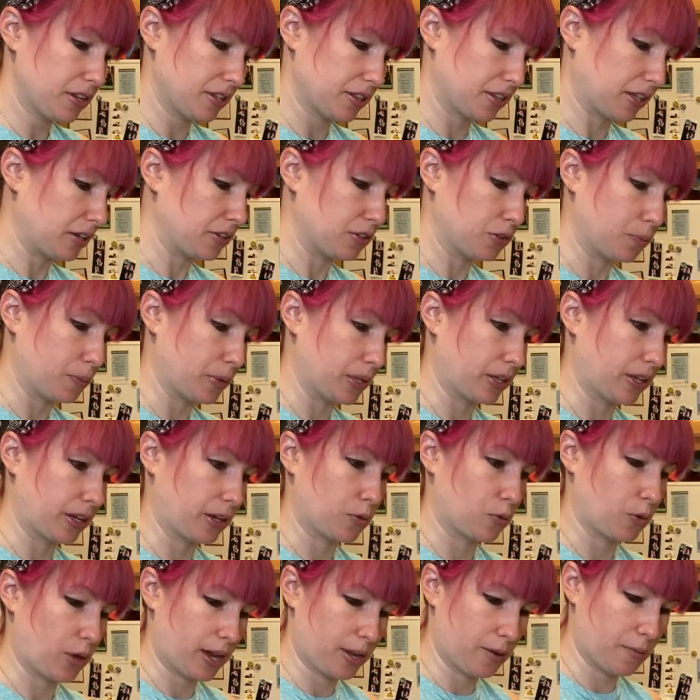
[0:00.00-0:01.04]
and then you'll be like,
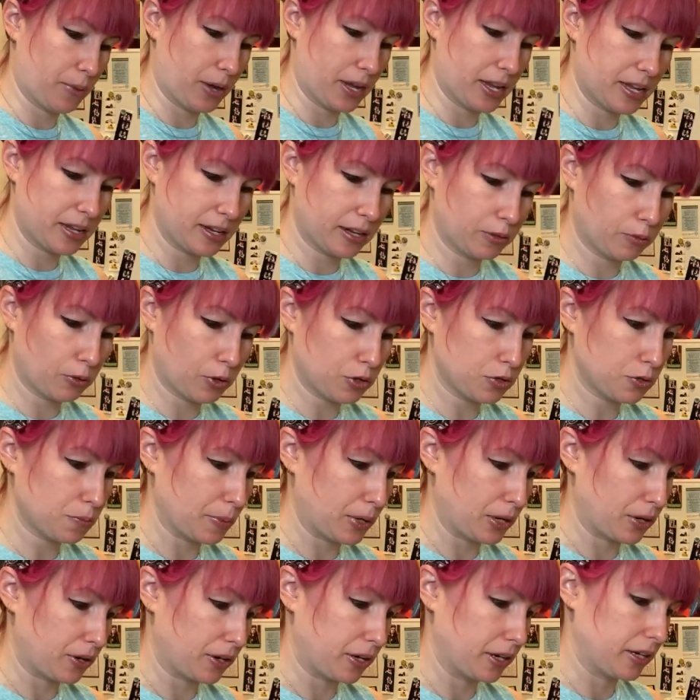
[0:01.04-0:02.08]
why am I eating
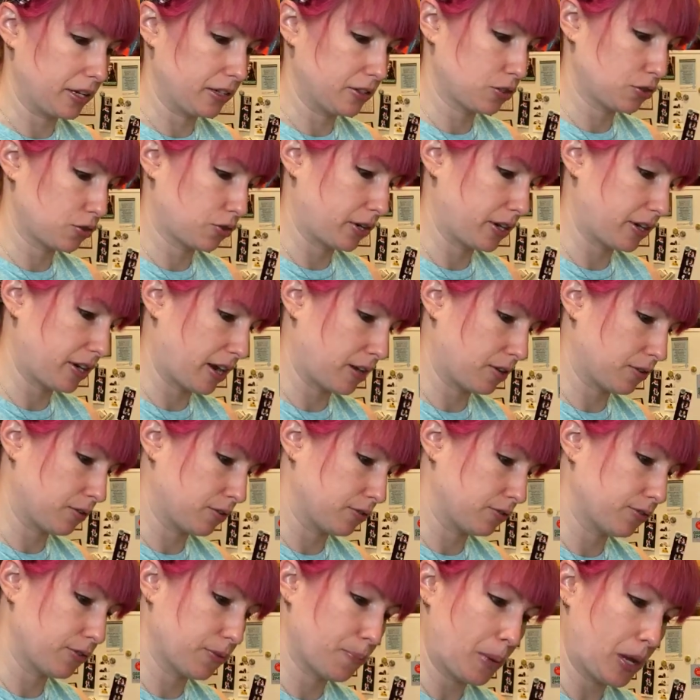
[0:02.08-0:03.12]
rosemary straight out
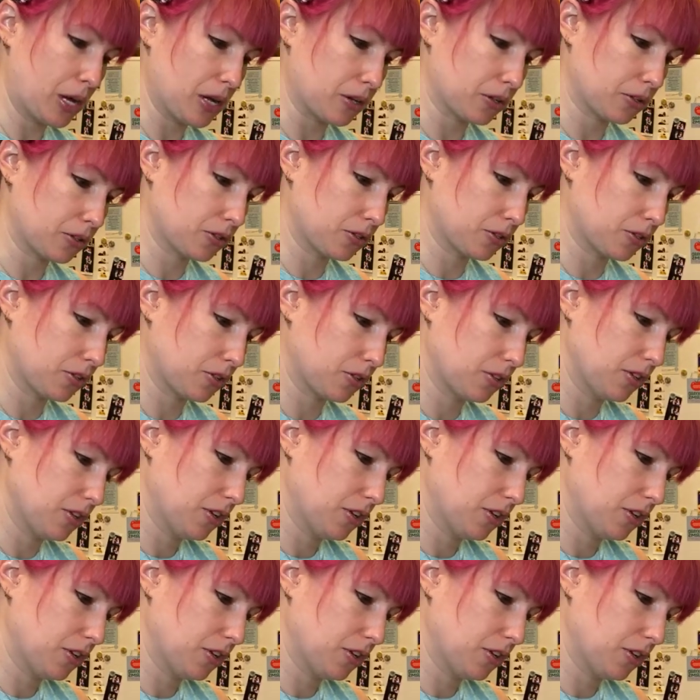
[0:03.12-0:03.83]
of the box?